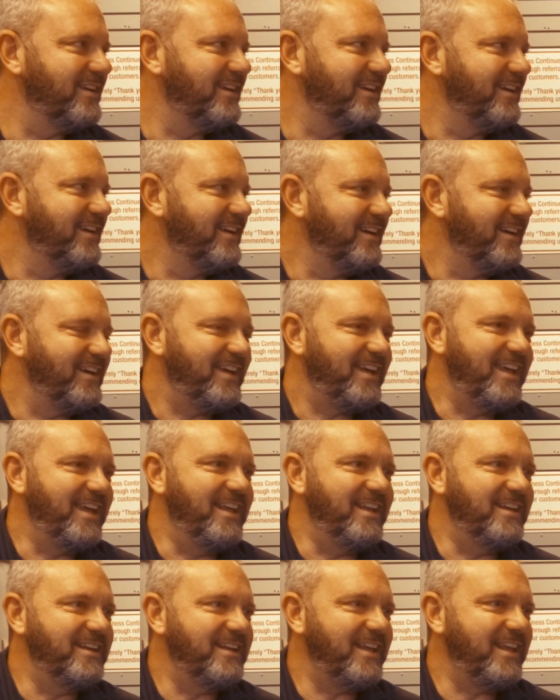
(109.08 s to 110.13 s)

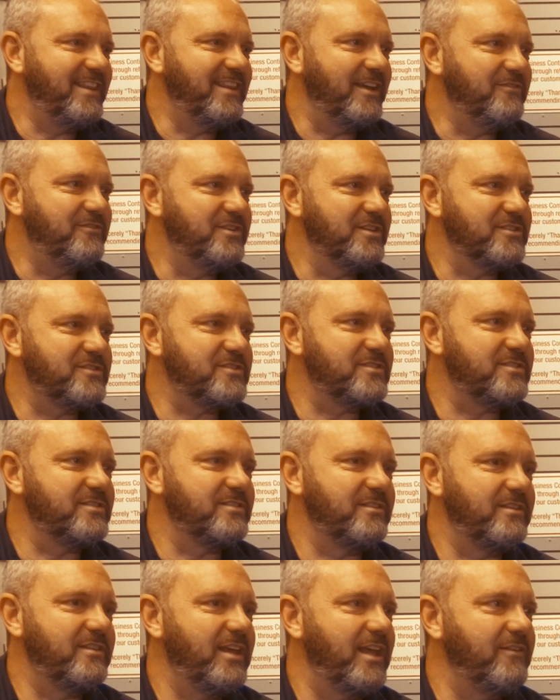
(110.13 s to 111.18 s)
And
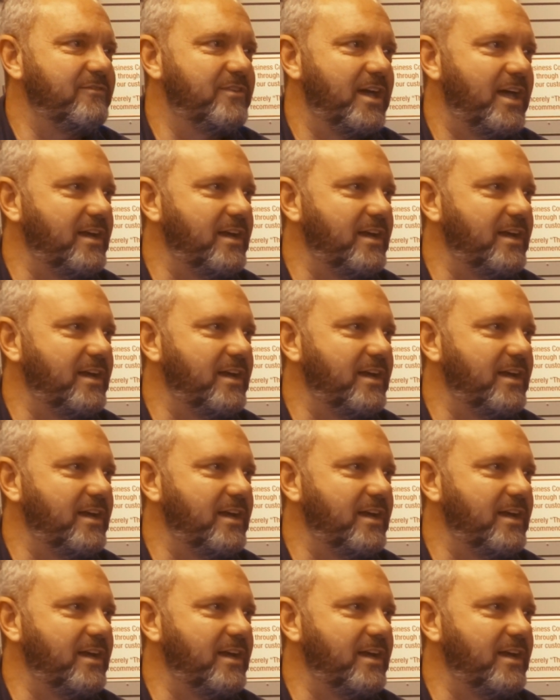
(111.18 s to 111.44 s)
they've